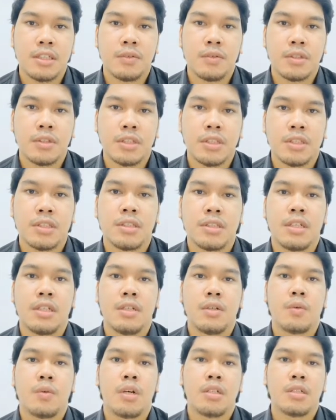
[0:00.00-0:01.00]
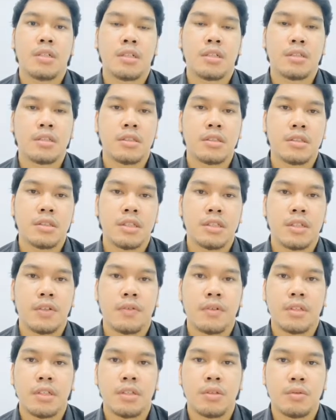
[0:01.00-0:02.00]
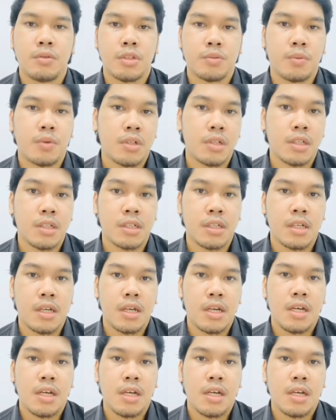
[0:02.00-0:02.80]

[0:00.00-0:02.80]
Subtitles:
which is 172 respondents,